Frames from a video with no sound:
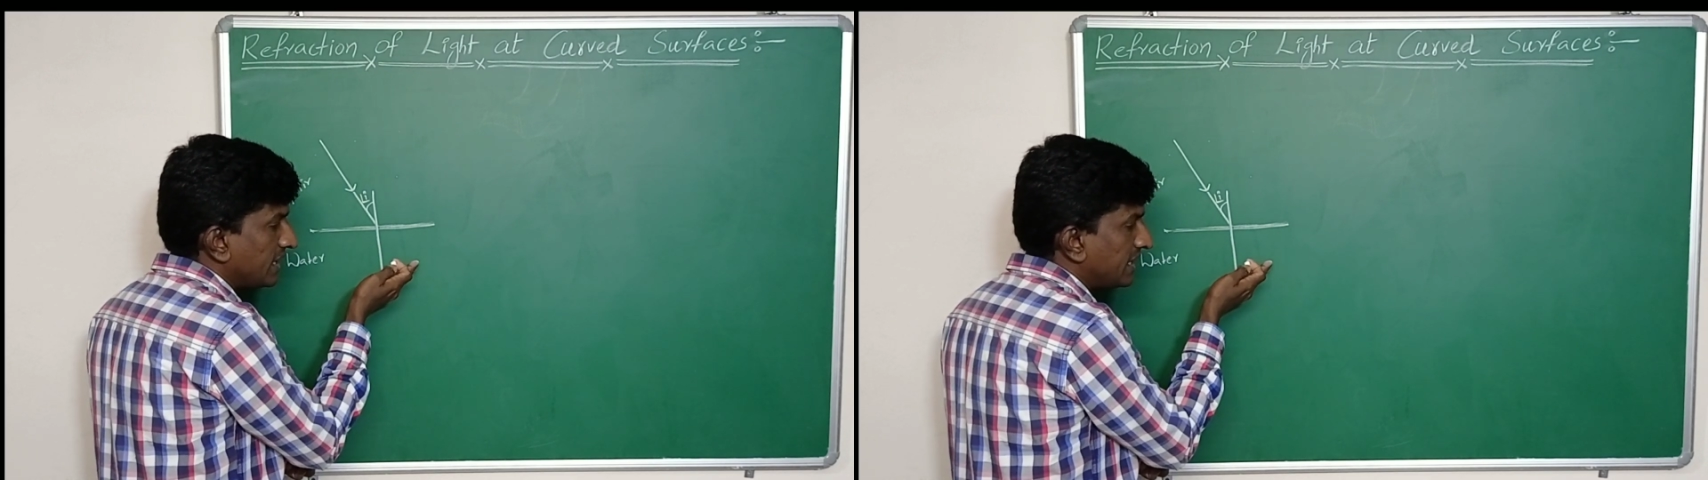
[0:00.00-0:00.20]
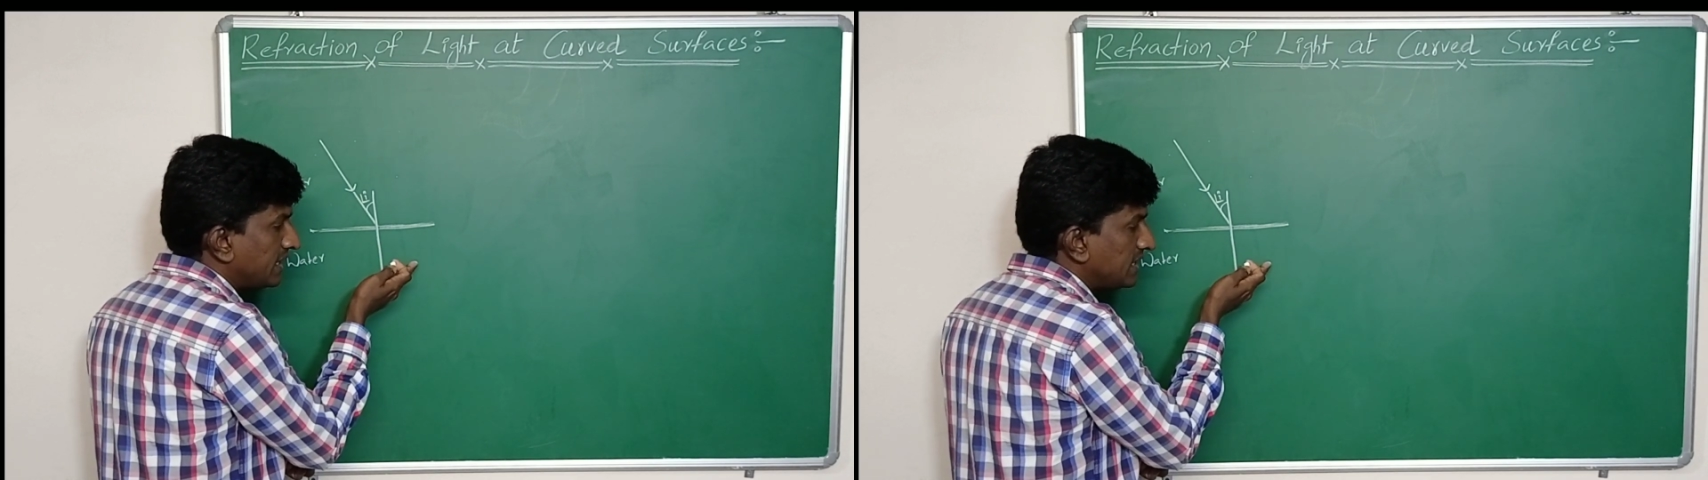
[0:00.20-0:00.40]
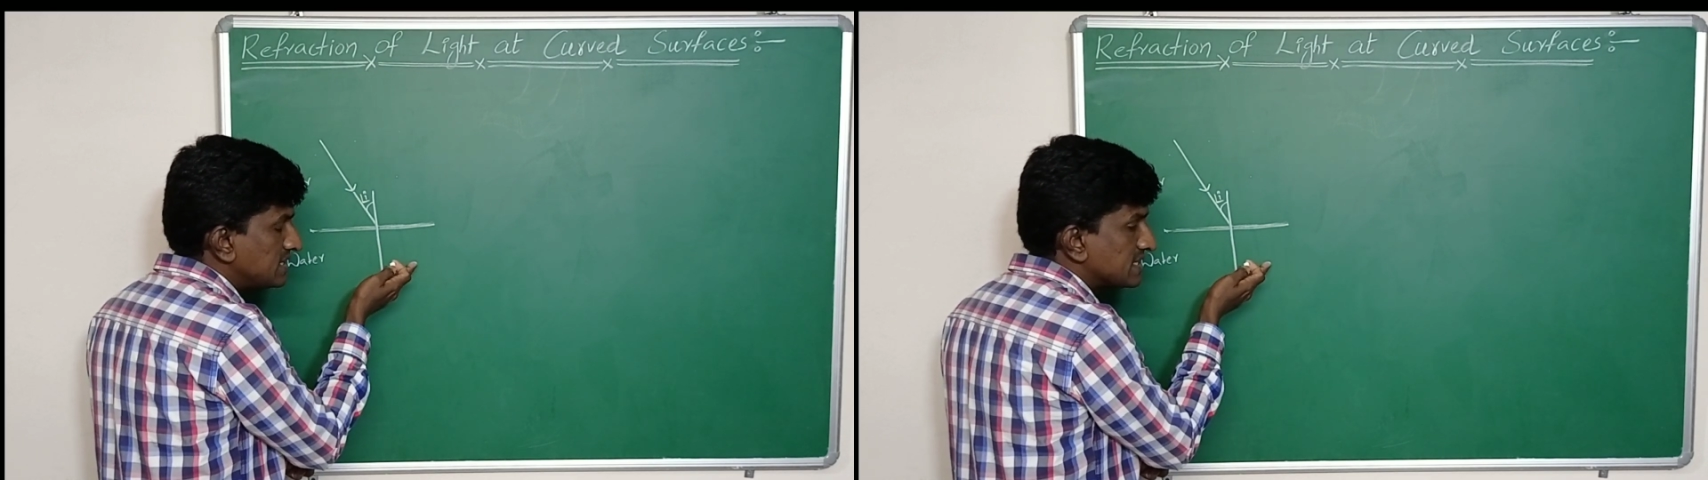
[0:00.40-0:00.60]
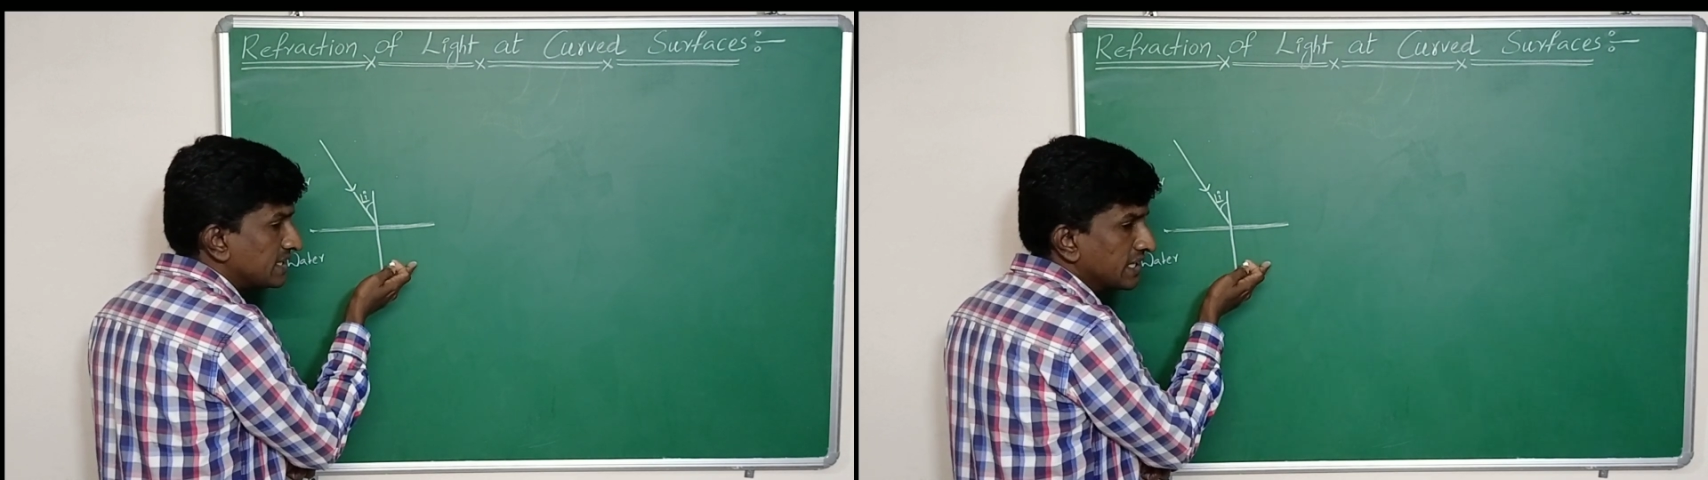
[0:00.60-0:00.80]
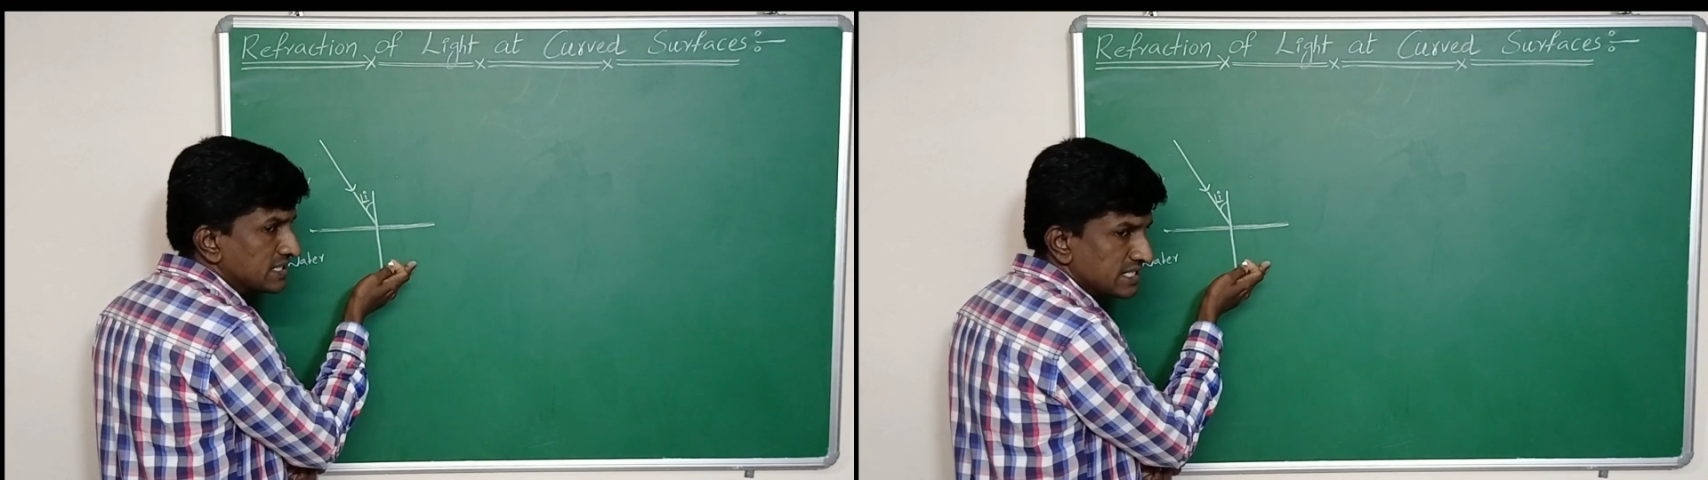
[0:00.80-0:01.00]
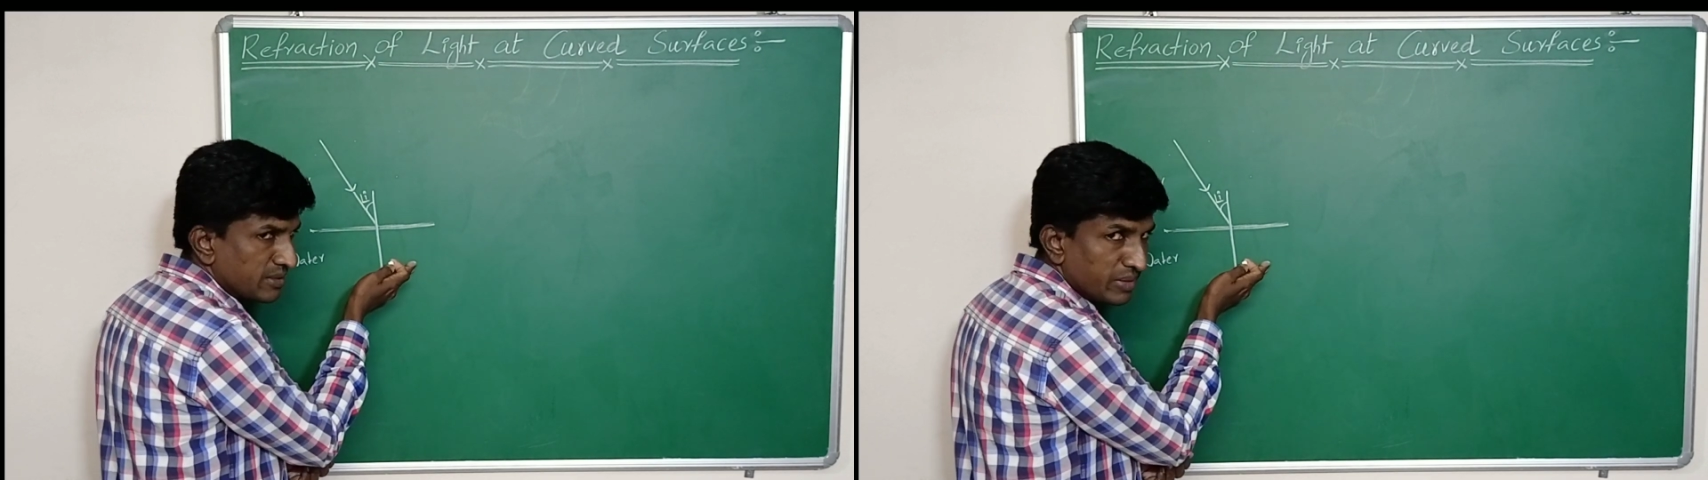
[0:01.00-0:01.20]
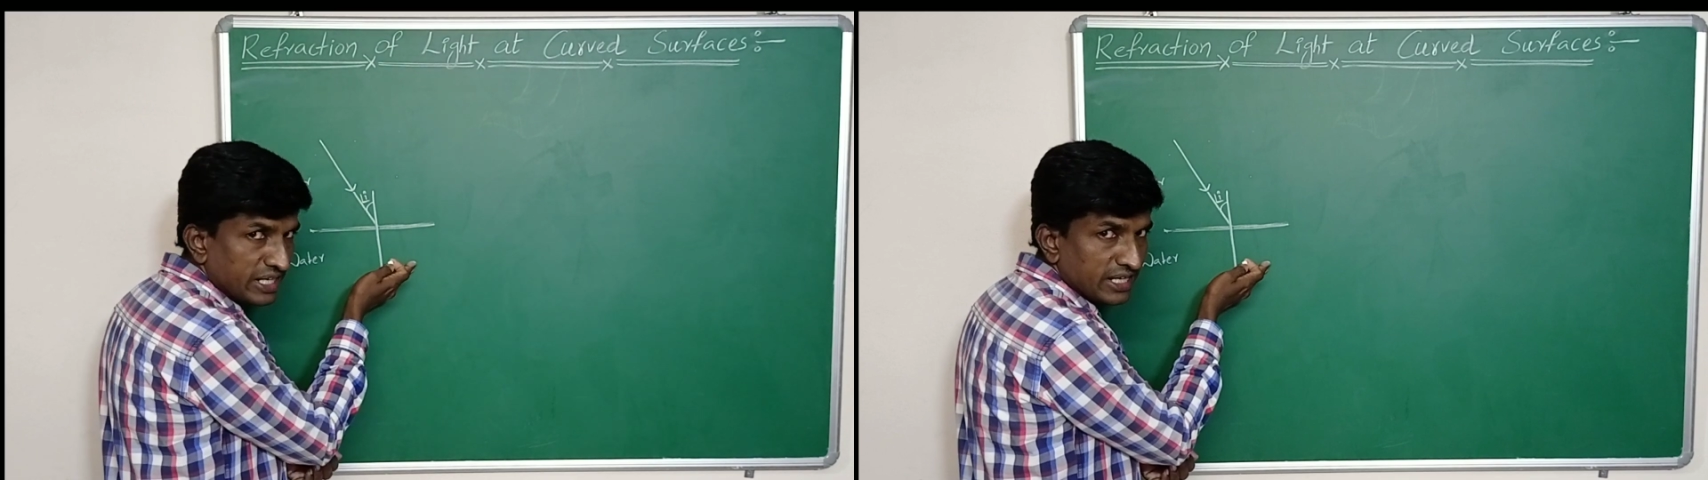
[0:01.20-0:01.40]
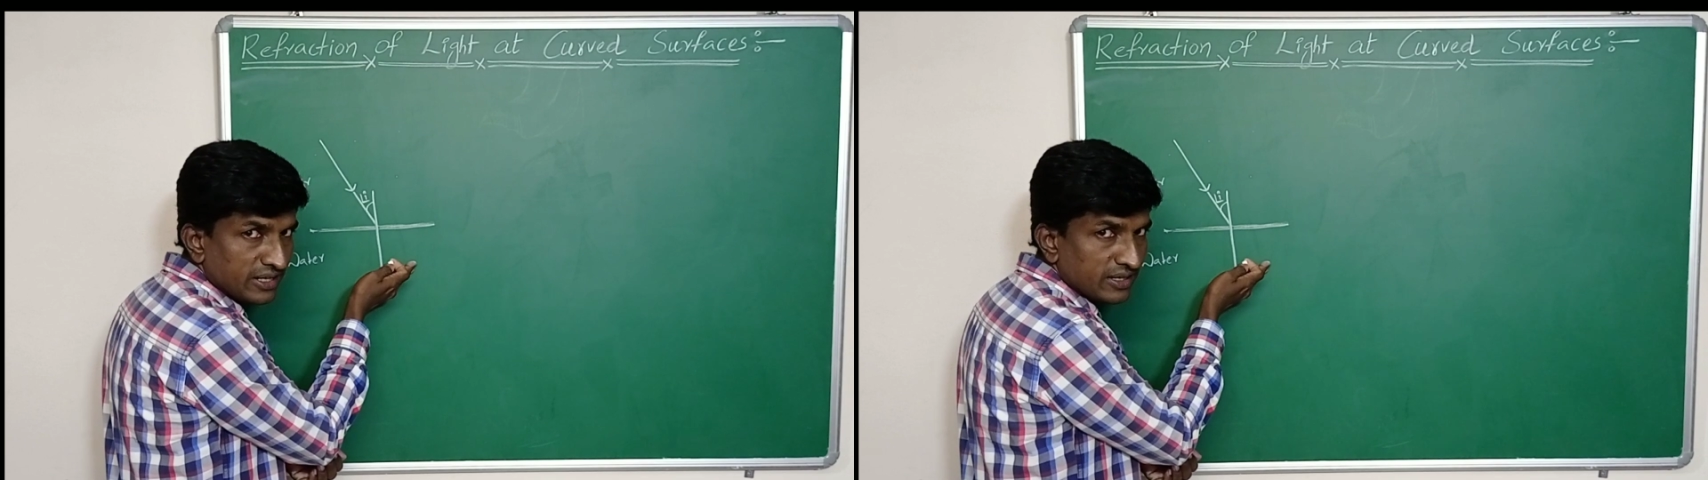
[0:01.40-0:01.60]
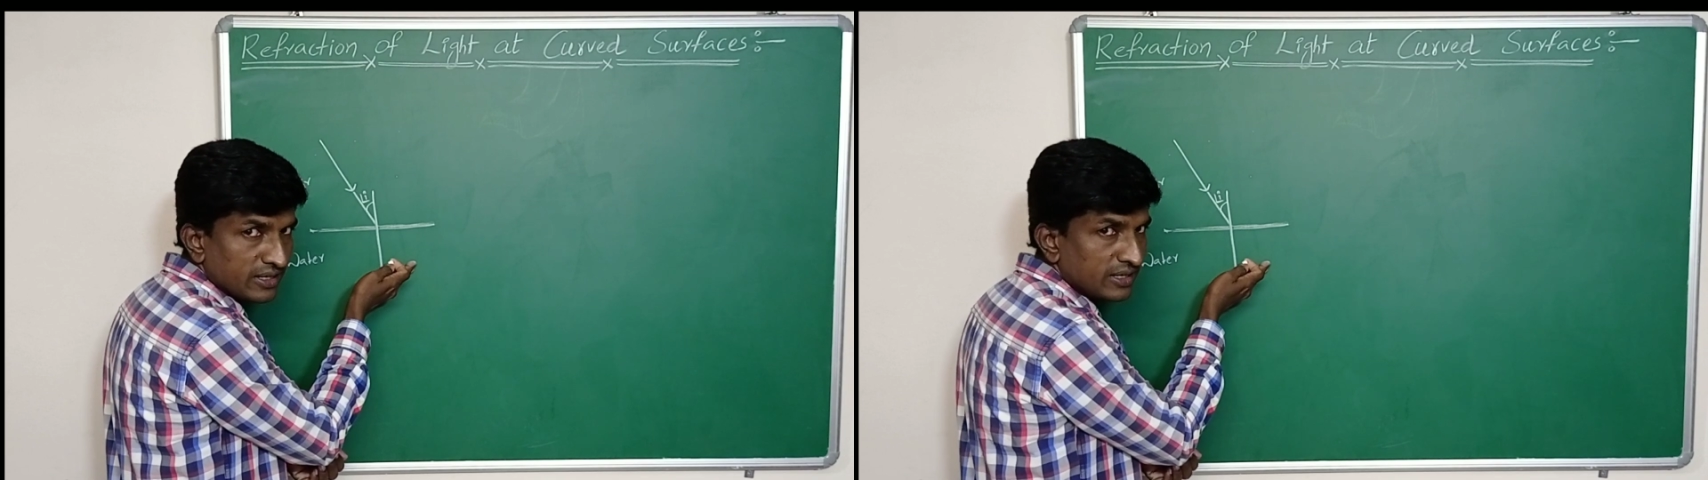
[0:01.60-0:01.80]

it is denser media.